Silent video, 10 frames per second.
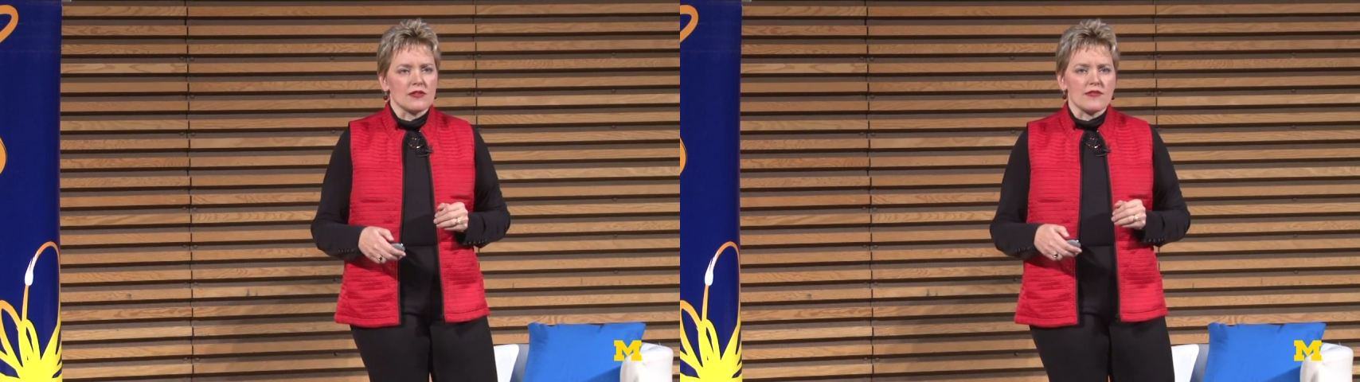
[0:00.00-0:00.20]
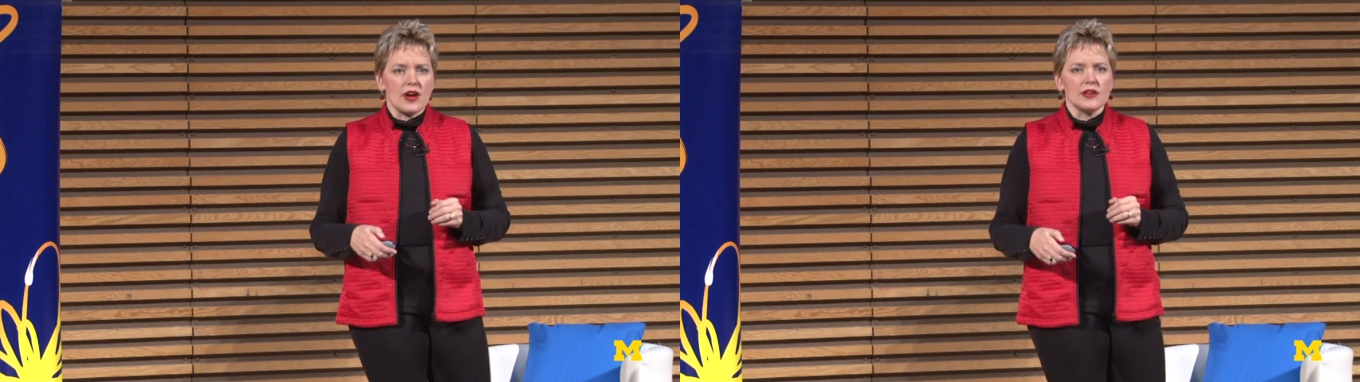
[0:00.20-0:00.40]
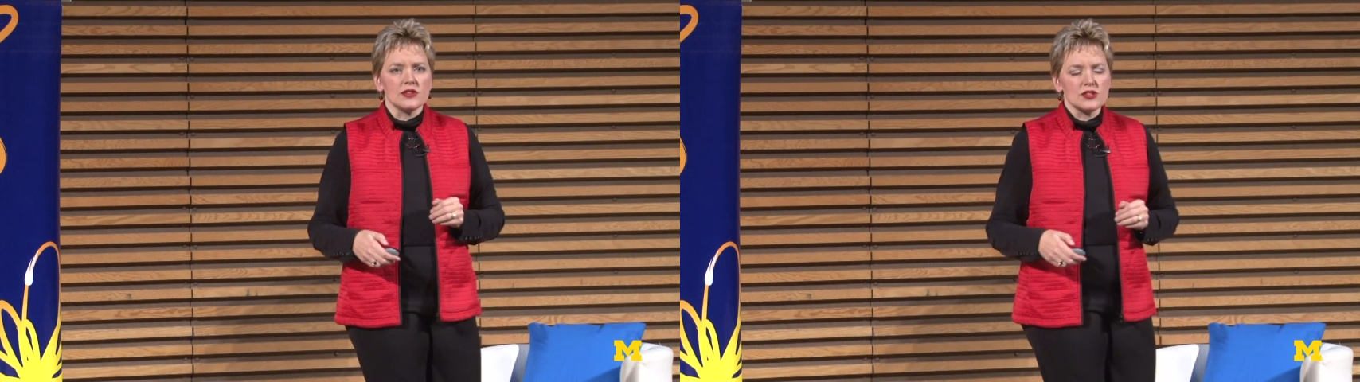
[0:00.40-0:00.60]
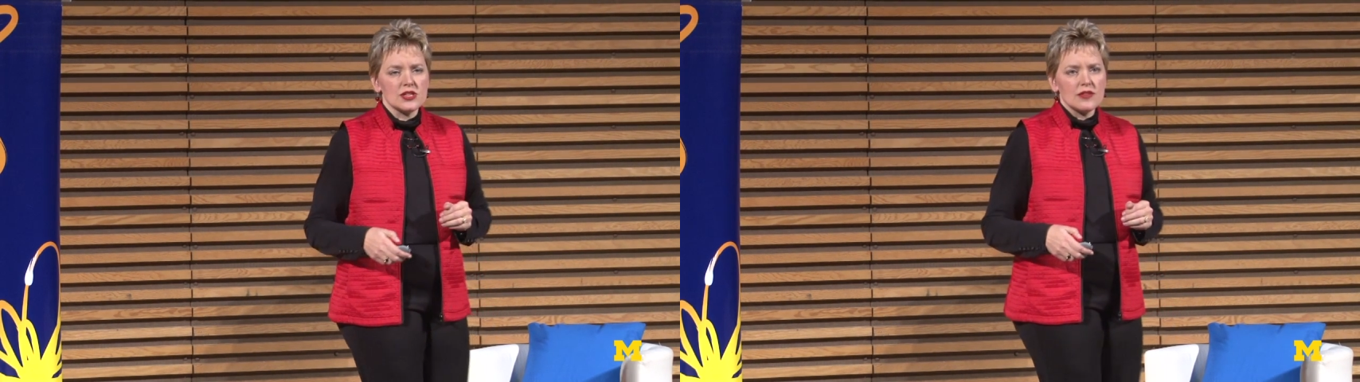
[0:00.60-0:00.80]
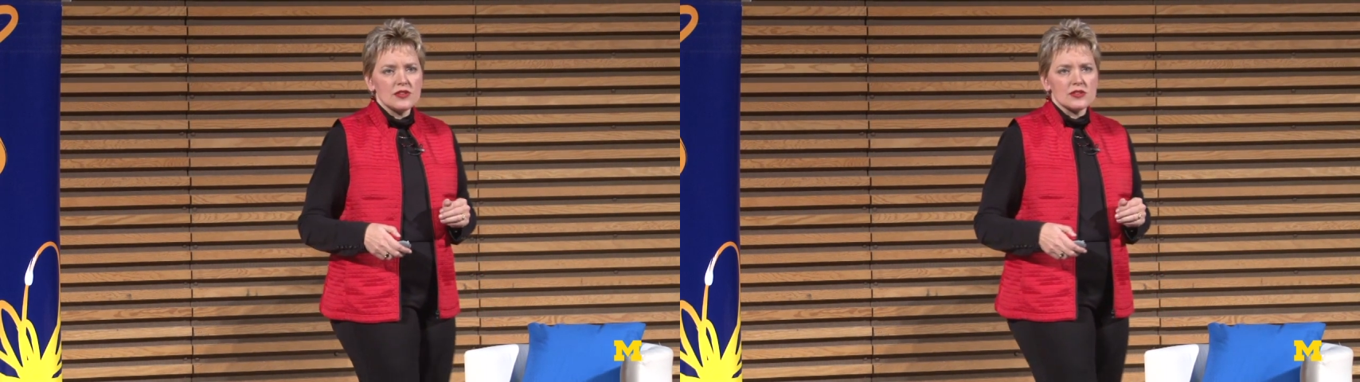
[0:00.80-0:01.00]
effect and
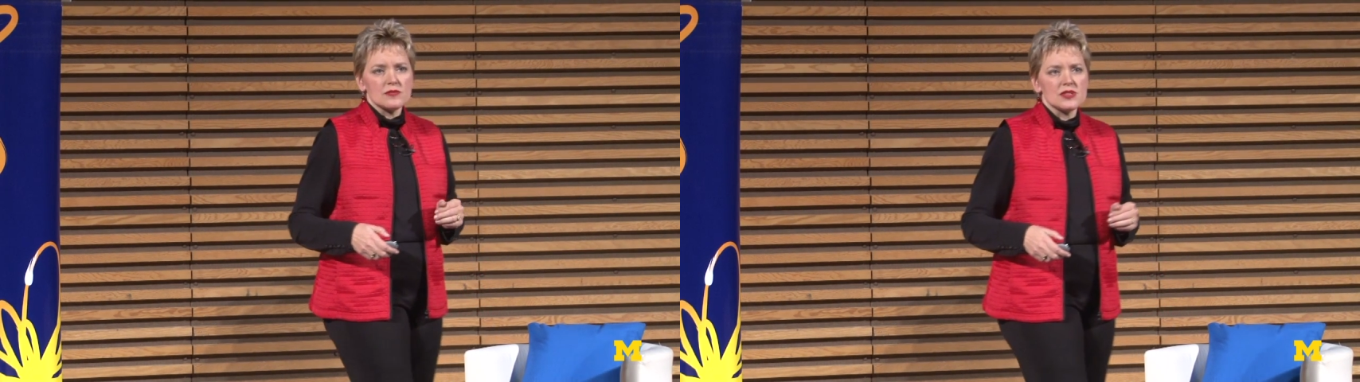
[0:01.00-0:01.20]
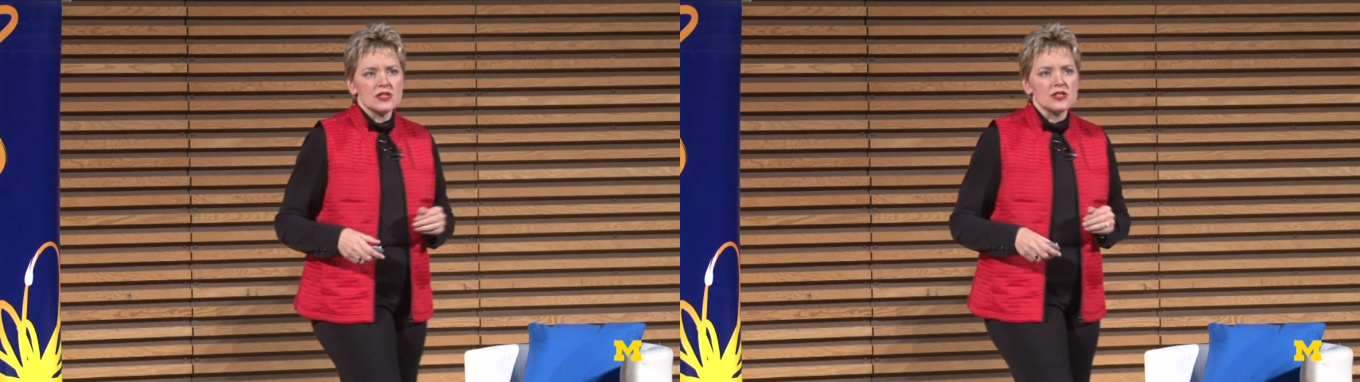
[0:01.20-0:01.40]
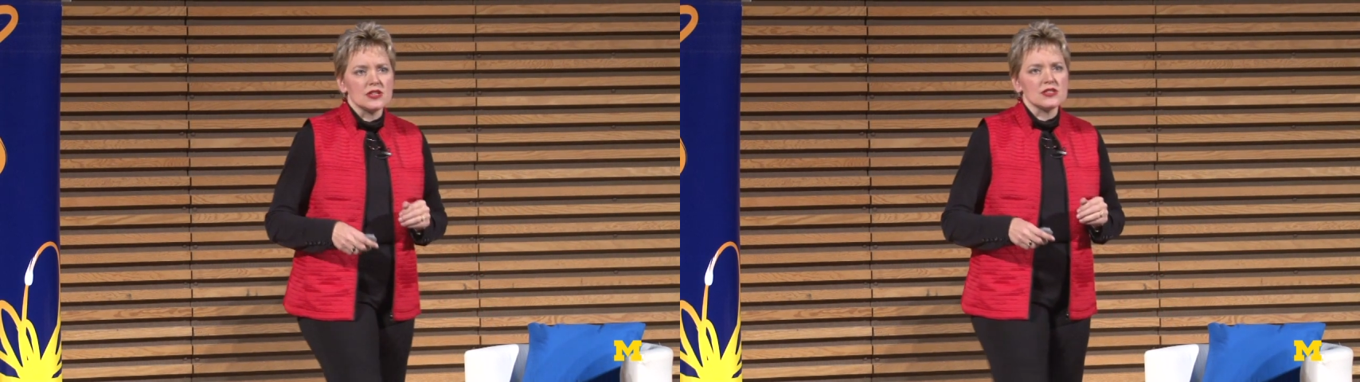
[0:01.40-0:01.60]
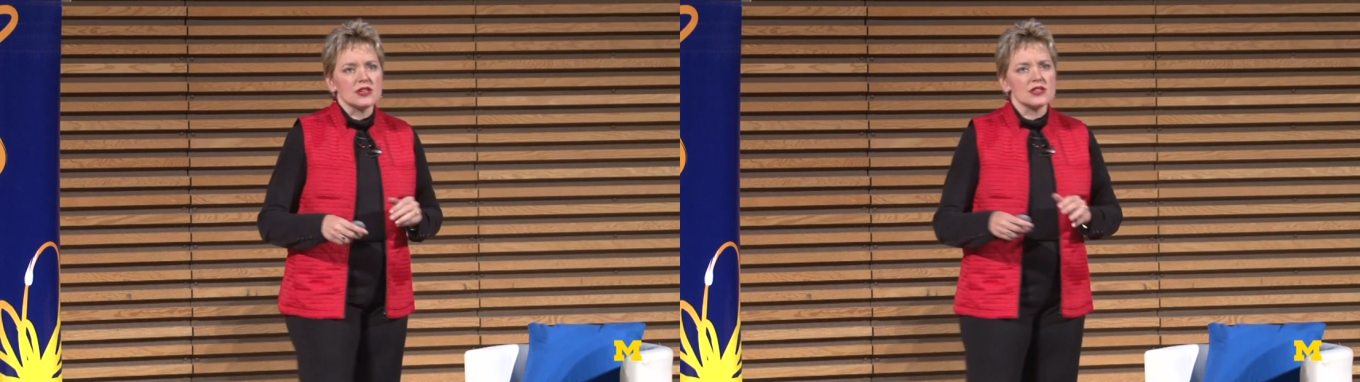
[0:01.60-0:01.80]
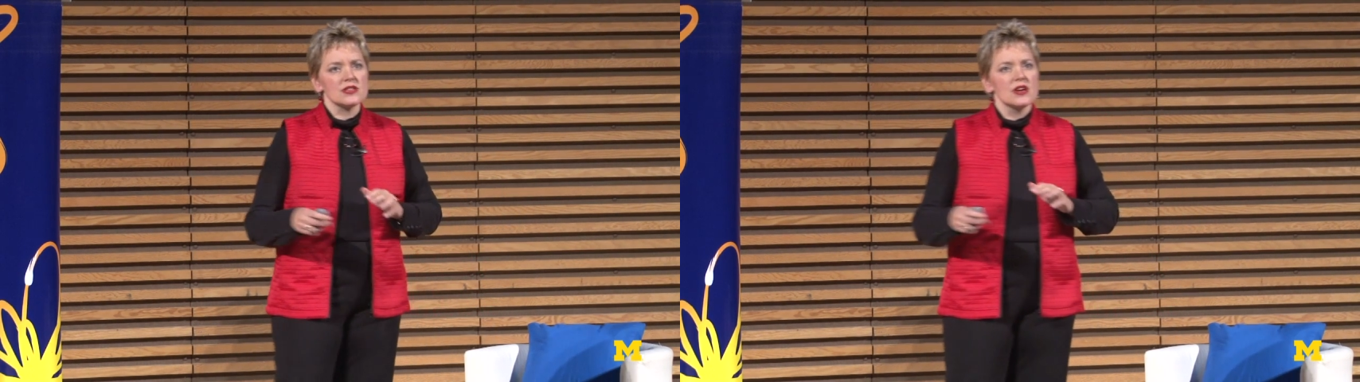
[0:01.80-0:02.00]
just give you some
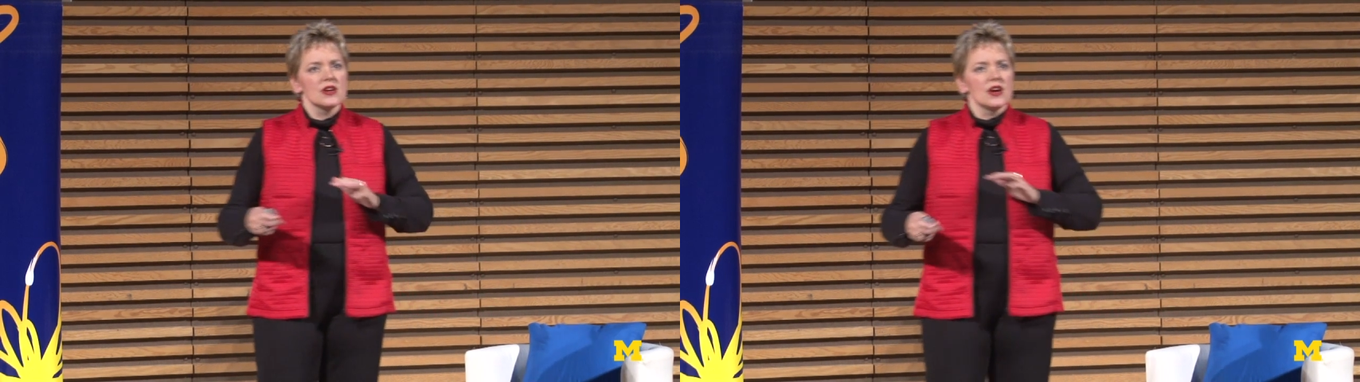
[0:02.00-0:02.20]
statistics